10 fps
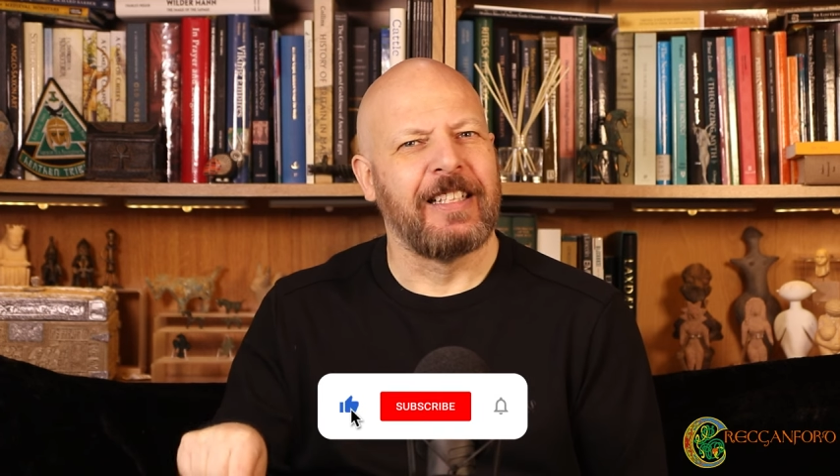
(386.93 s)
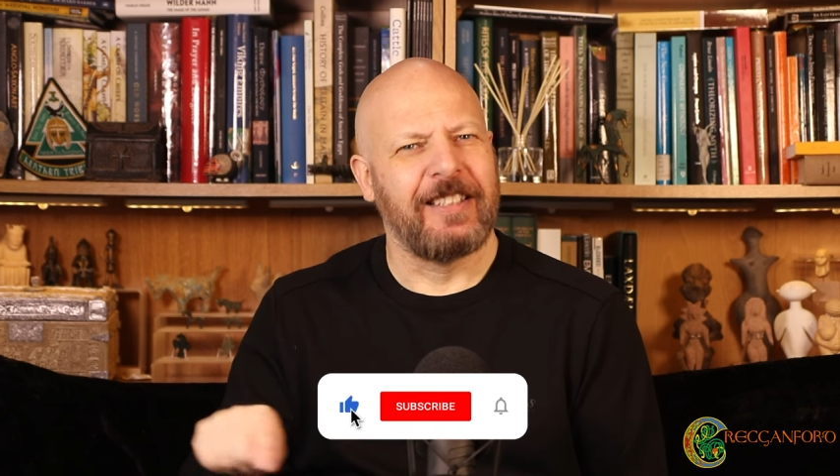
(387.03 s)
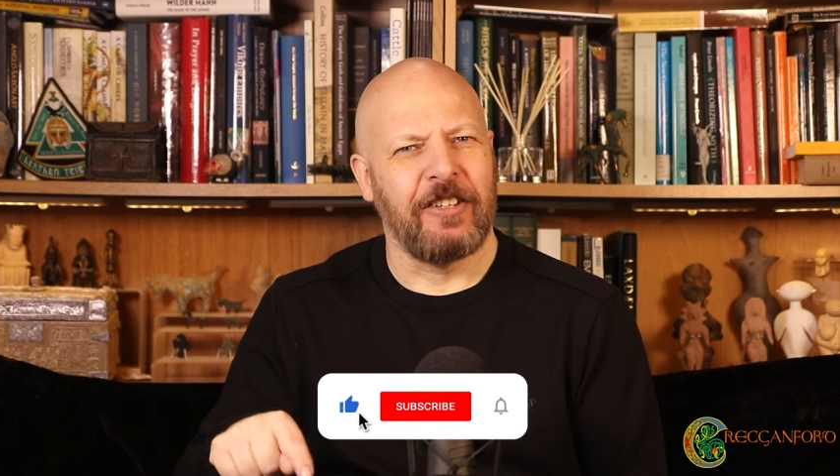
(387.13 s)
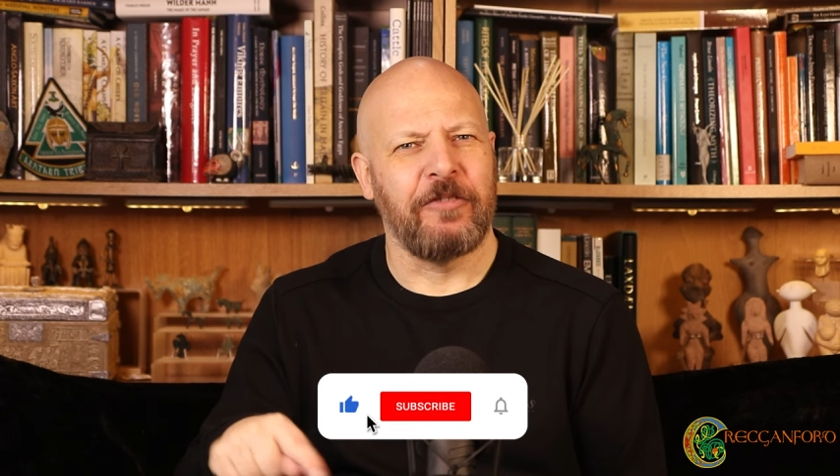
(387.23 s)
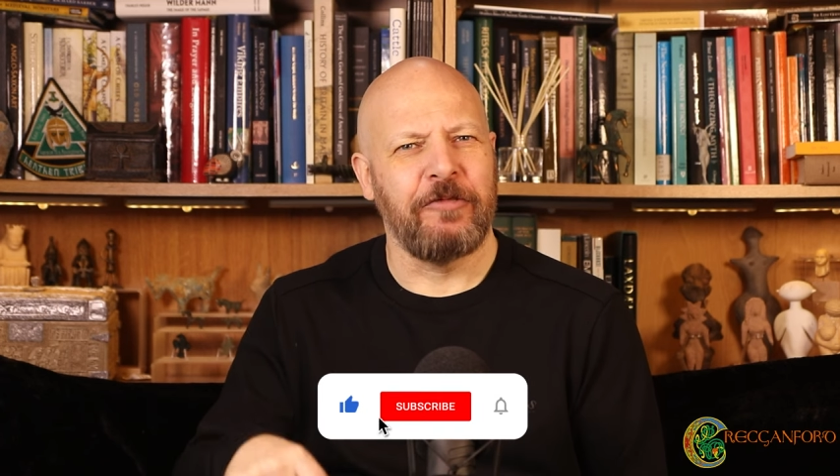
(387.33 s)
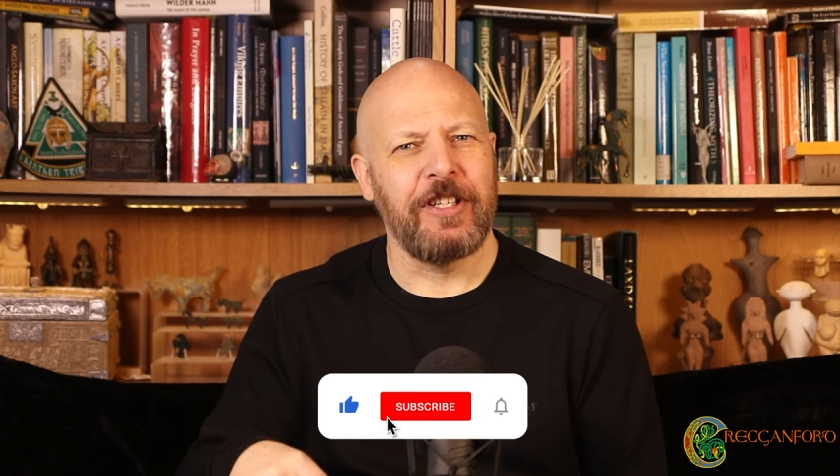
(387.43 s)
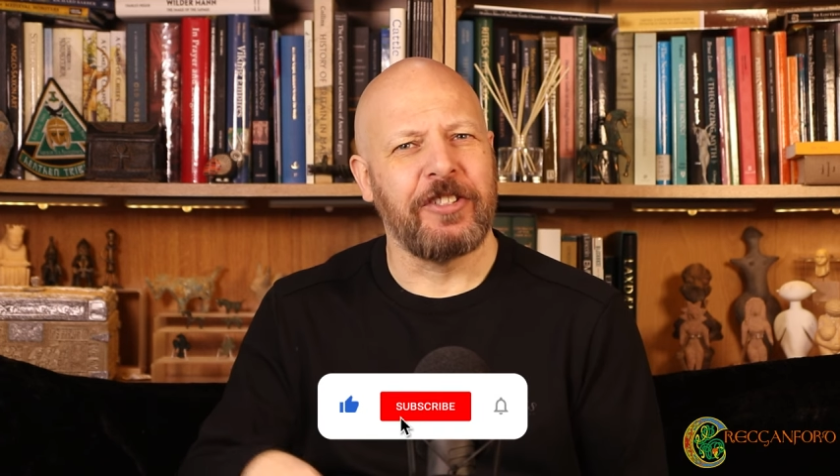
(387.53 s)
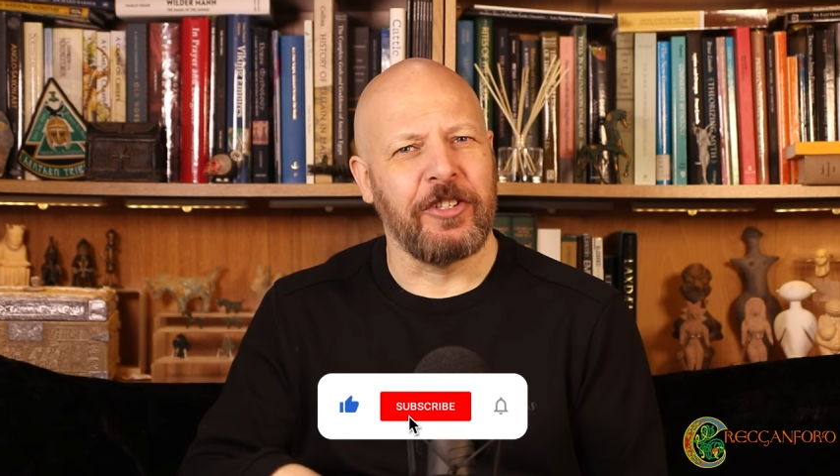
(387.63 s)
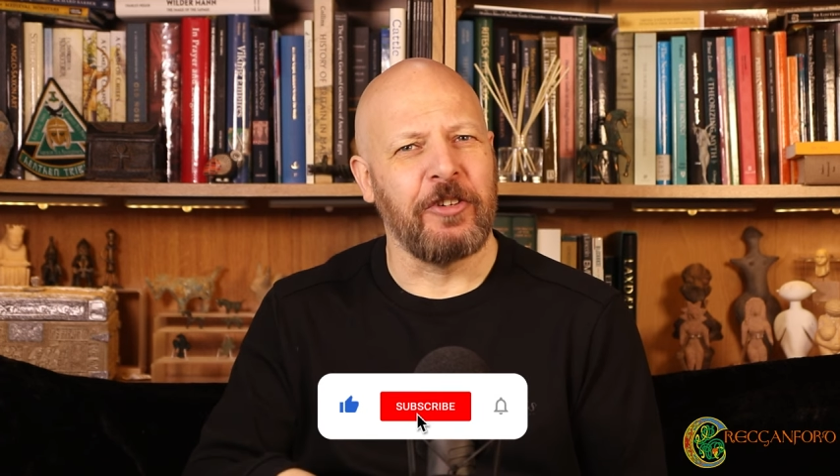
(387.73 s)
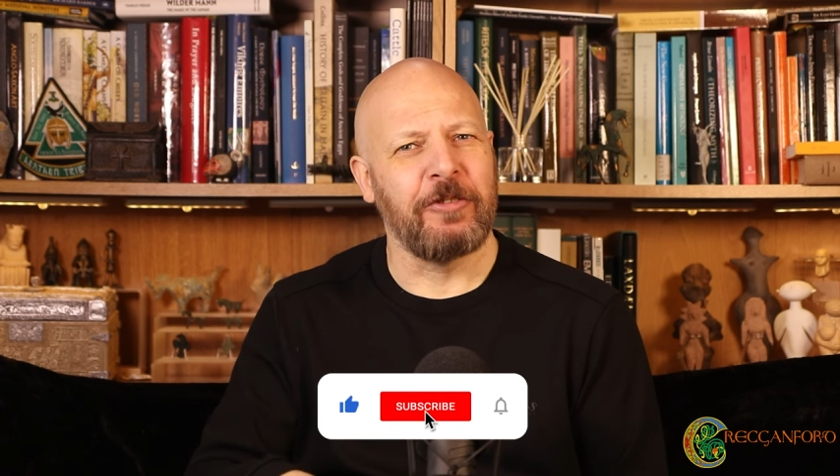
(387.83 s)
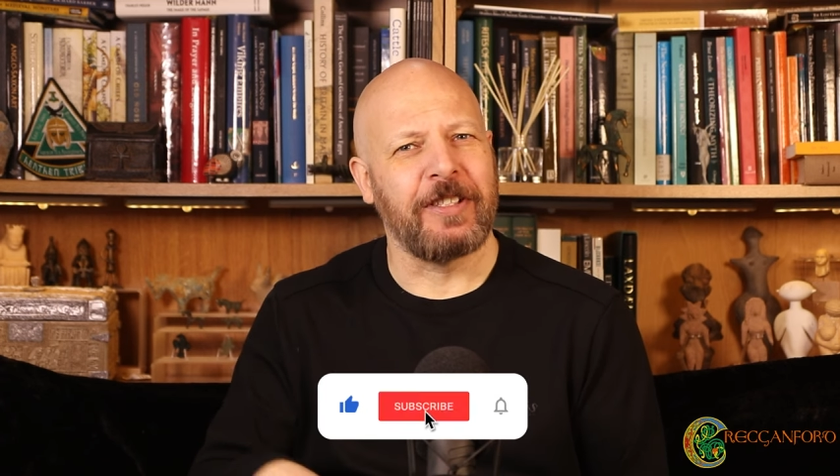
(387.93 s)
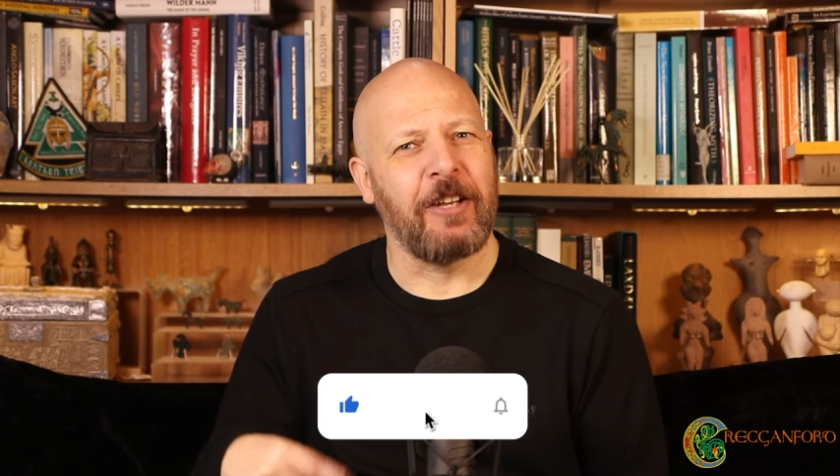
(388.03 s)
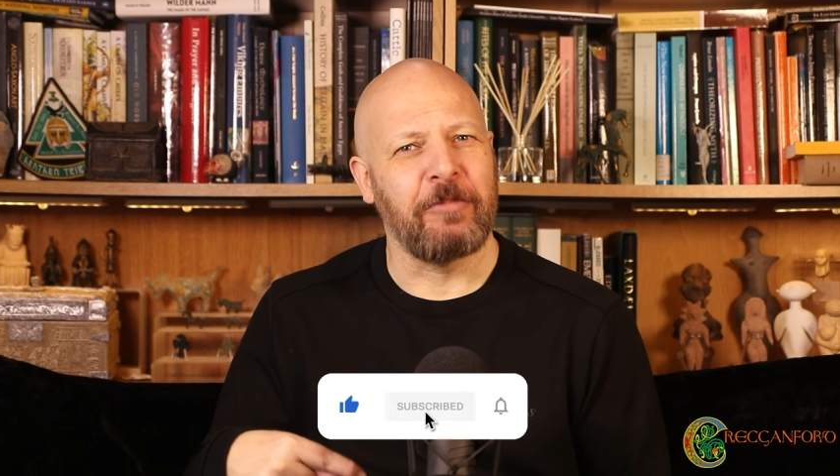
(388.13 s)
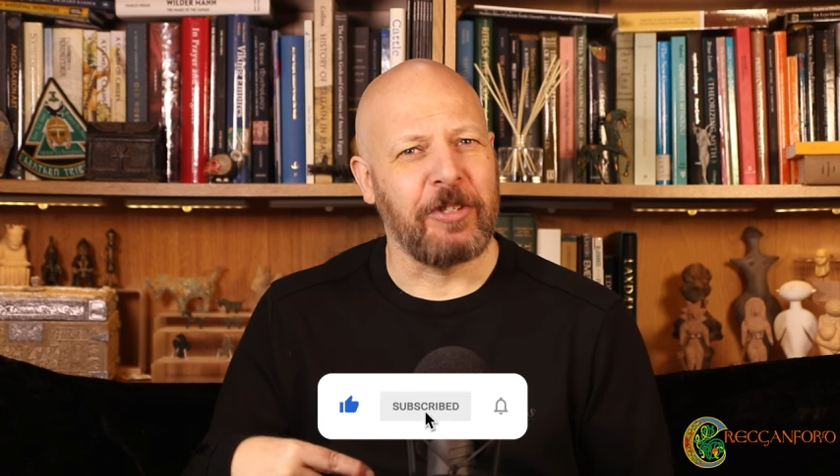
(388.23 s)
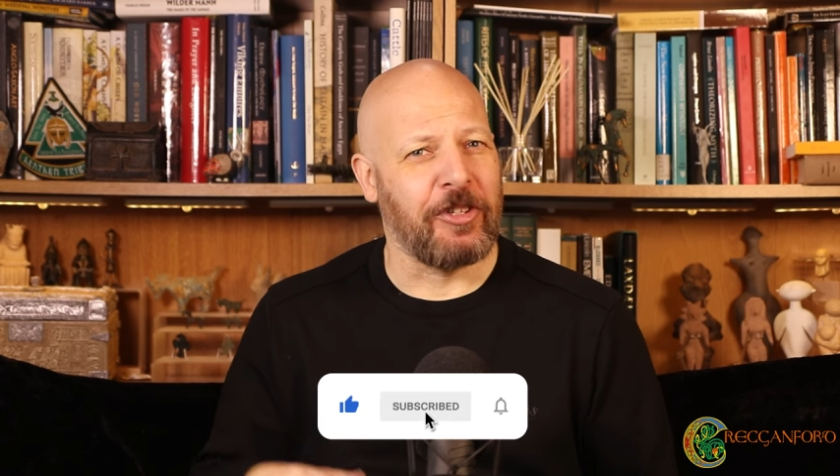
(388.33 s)
that are free to use and
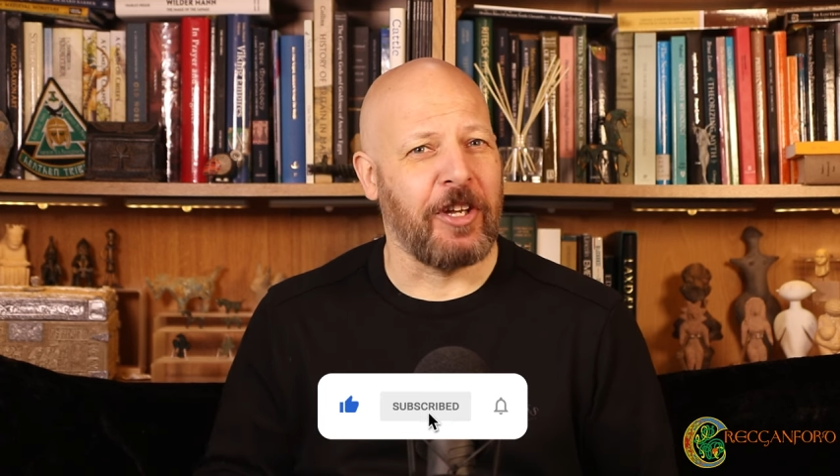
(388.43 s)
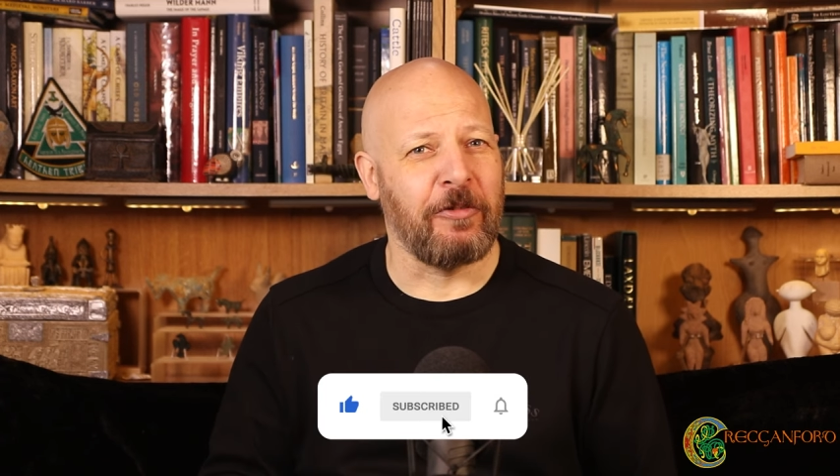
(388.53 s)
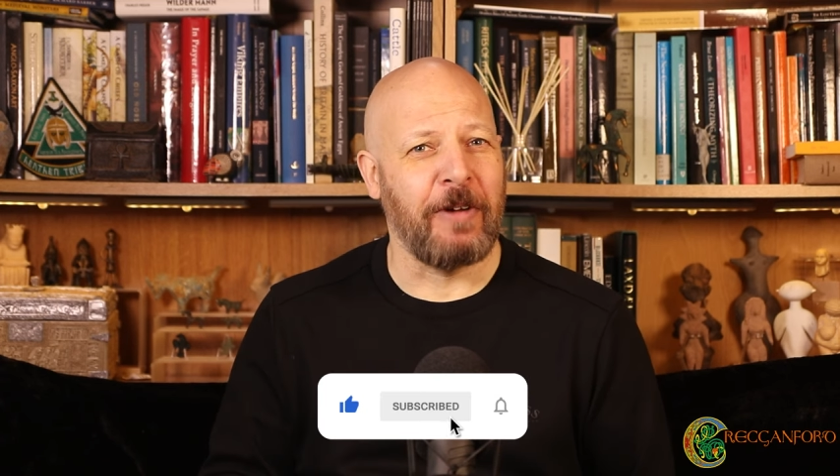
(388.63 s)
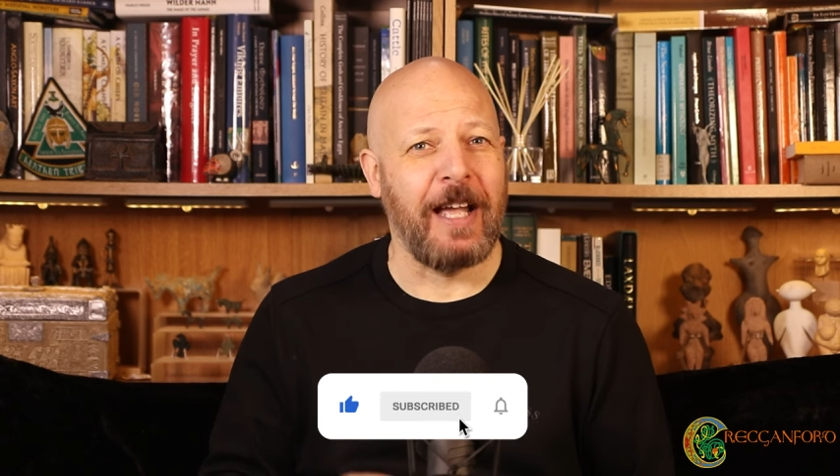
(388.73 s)
help this channel